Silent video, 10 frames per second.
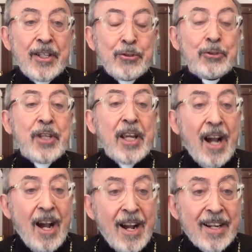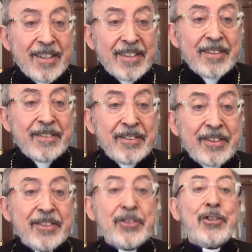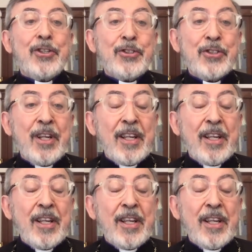So they are the church.